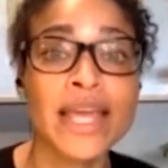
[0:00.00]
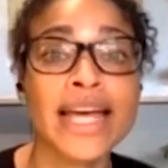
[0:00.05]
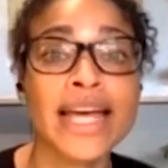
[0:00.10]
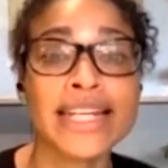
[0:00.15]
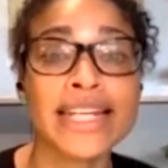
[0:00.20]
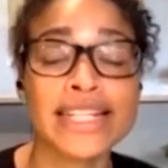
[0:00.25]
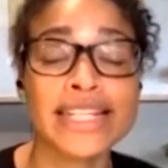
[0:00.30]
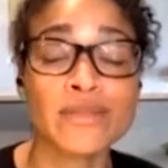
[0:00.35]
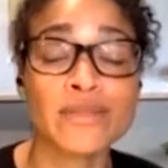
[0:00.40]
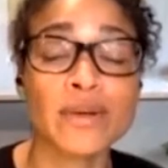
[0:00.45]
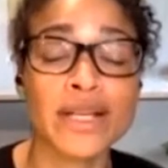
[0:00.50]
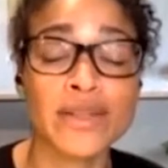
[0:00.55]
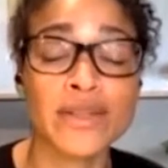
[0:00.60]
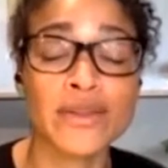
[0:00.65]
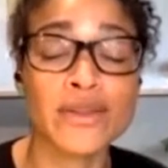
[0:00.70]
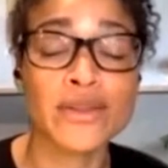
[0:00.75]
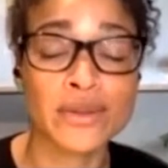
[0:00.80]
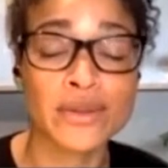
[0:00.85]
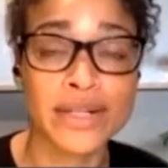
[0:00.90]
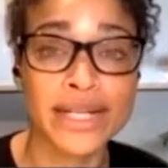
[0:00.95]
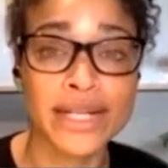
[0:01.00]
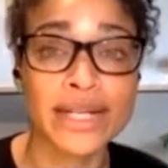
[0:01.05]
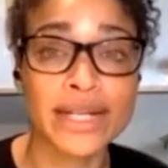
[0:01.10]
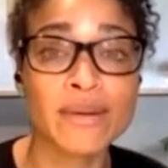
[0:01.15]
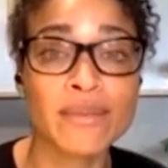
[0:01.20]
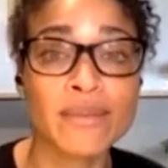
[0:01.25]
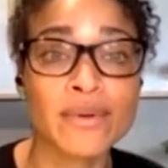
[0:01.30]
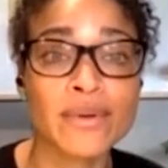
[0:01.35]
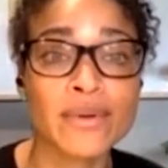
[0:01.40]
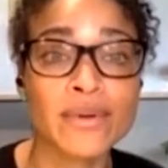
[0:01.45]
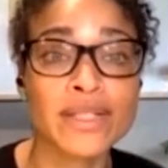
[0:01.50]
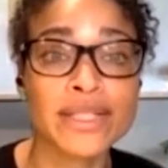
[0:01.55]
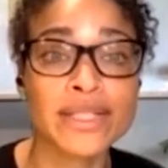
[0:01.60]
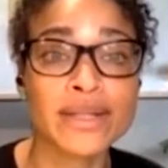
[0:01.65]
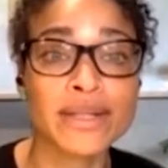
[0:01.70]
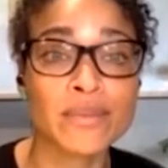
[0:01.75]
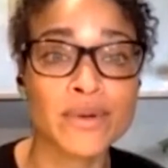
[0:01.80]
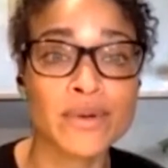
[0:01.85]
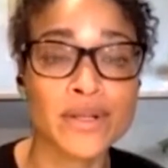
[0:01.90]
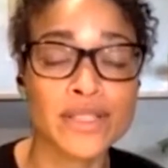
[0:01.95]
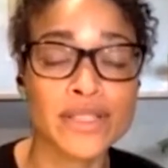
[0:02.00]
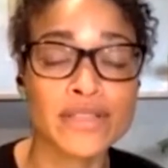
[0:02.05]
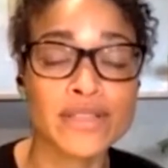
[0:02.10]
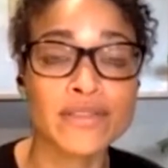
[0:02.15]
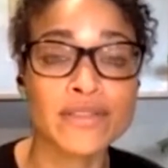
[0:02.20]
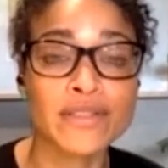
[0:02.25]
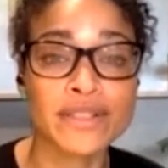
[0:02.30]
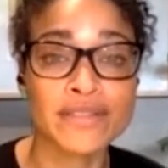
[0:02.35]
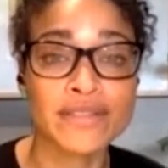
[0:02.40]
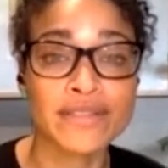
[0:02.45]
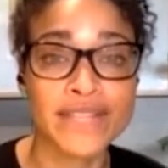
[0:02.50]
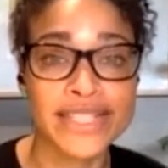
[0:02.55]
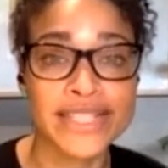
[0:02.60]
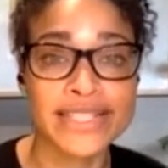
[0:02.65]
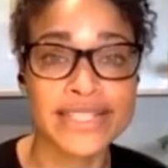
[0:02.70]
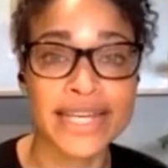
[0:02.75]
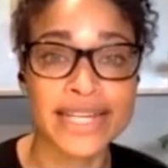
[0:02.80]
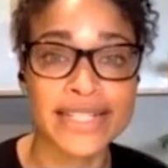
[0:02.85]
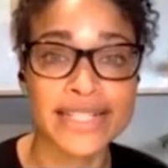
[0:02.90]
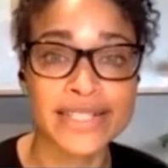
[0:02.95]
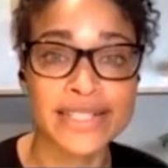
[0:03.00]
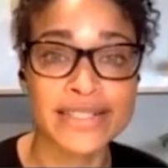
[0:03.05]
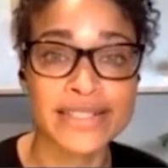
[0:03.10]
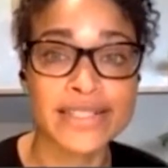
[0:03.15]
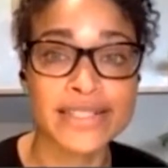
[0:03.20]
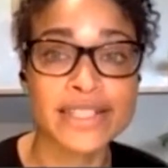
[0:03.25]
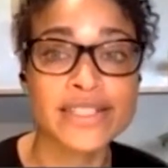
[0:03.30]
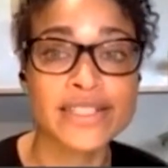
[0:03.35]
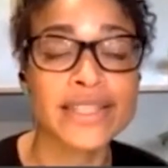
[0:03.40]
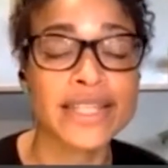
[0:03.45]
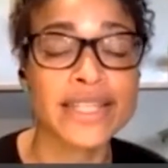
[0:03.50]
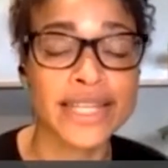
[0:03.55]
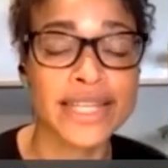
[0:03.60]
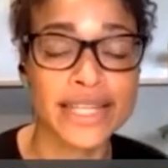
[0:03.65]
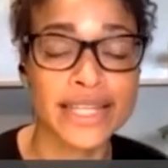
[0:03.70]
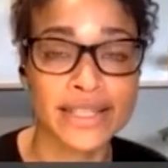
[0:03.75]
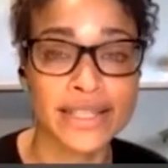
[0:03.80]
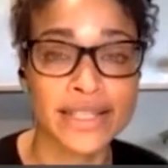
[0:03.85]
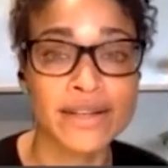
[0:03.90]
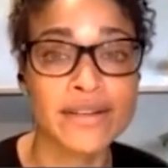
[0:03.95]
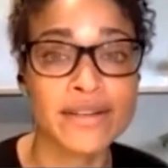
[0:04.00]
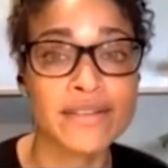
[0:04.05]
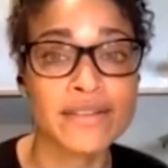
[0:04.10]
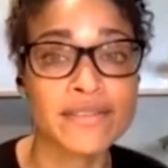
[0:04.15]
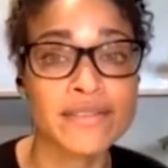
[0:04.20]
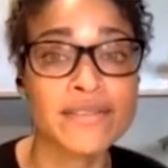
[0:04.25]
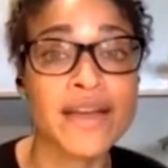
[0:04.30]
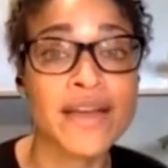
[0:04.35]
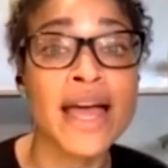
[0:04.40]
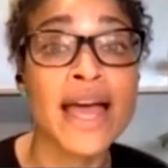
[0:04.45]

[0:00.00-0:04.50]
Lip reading: and has won 3 Walkley Awards for investigations into the killing of